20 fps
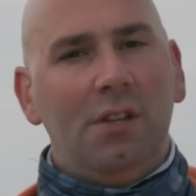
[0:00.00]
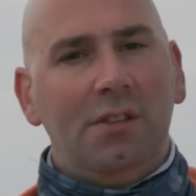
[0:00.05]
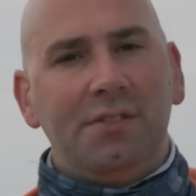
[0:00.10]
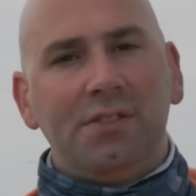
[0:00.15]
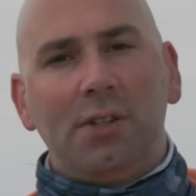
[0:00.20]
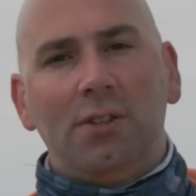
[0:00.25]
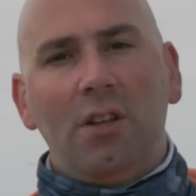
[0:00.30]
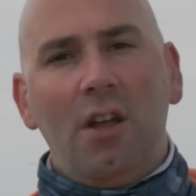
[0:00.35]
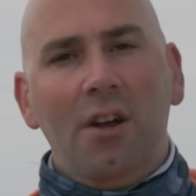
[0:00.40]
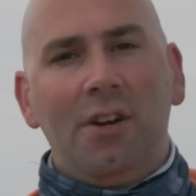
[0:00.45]

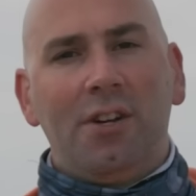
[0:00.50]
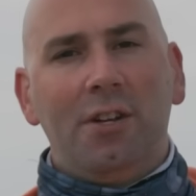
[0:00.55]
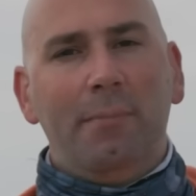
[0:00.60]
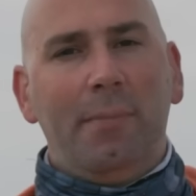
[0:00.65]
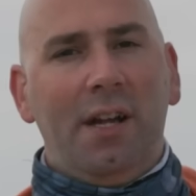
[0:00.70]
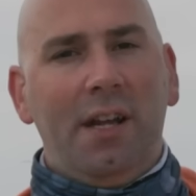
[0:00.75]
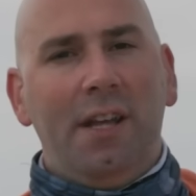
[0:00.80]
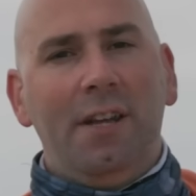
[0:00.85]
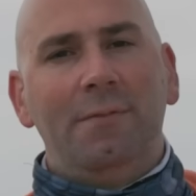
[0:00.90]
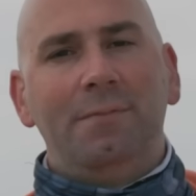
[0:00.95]
So long, good
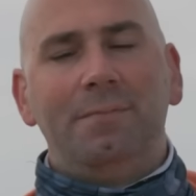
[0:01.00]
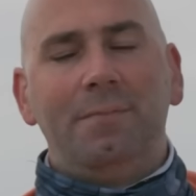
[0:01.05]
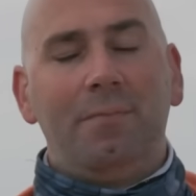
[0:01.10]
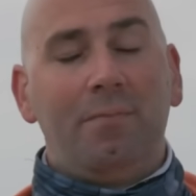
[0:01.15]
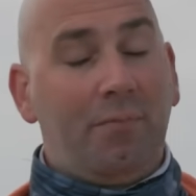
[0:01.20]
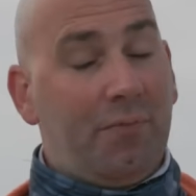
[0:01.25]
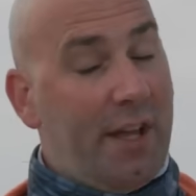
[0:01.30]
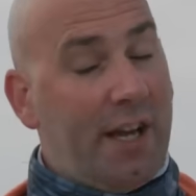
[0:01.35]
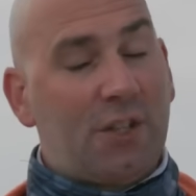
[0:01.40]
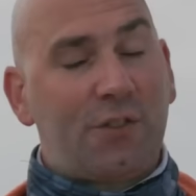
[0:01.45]
buddy.
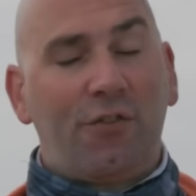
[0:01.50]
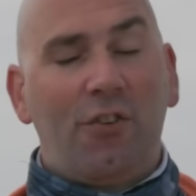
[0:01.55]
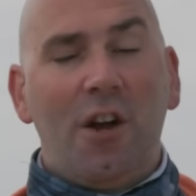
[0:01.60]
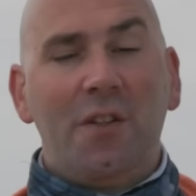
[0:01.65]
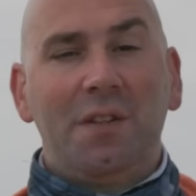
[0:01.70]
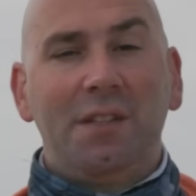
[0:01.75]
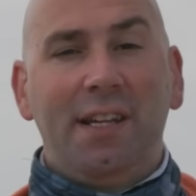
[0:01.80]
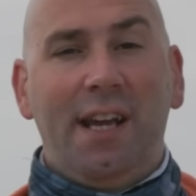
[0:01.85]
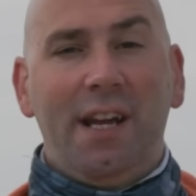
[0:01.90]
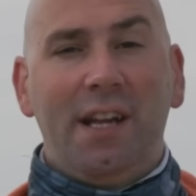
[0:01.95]
Thanks for all
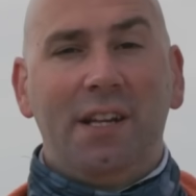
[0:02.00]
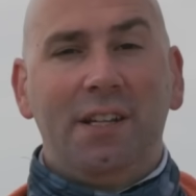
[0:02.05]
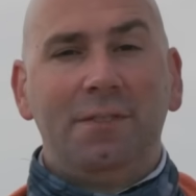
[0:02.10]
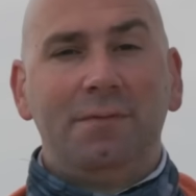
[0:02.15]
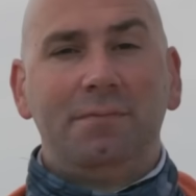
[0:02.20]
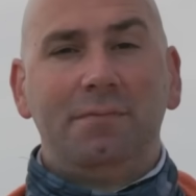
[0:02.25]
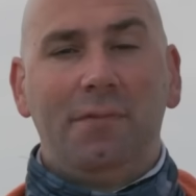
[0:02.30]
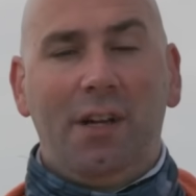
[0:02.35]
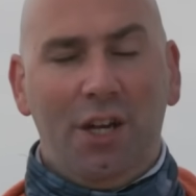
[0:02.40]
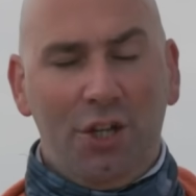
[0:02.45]
the data,
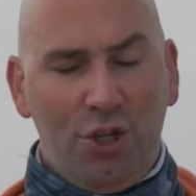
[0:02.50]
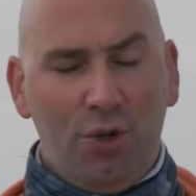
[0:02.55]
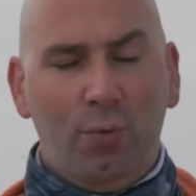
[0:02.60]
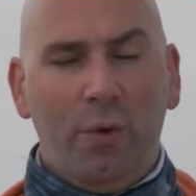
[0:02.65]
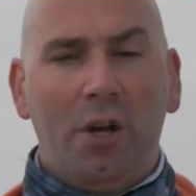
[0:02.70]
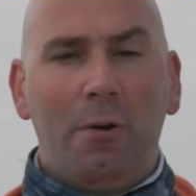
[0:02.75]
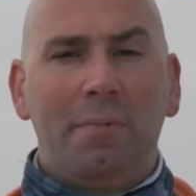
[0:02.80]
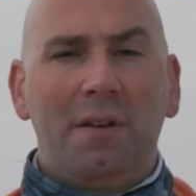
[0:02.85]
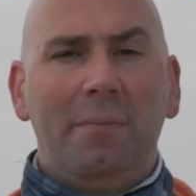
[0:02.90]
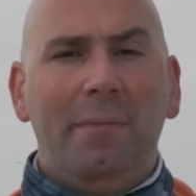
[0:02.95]
and you
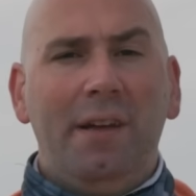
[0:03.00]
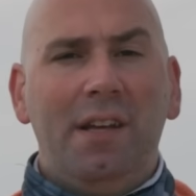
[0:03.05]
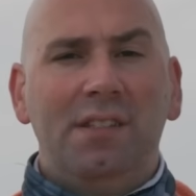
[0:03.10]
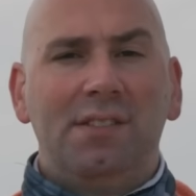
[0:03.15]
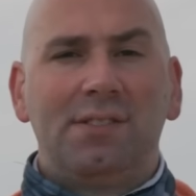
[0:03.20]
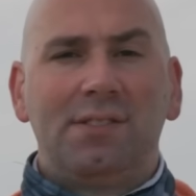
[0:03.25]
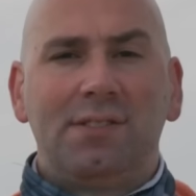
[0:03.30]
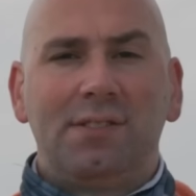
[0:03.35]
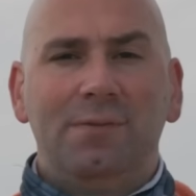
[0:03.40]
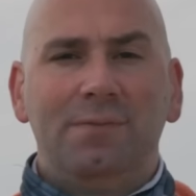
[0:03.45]
will be
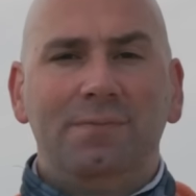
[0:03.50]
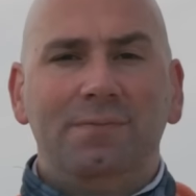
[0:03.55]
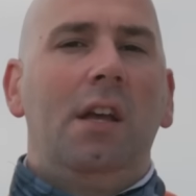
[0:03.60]
missed.